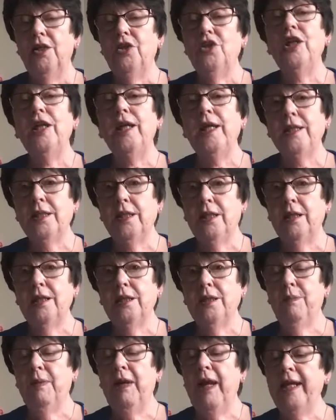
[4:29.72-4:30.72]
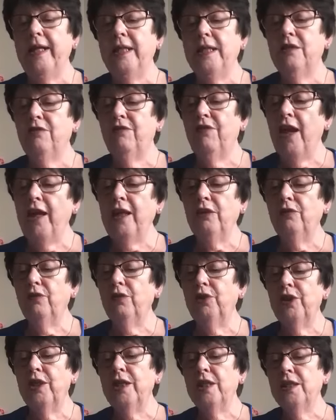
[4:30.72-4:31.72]
Jesus placed
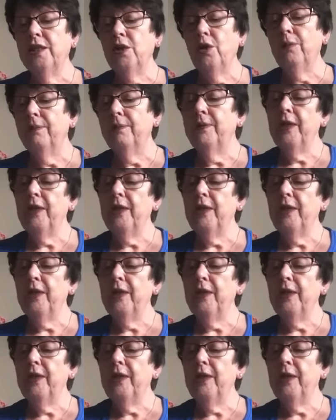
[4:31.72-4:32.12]
faithfulness up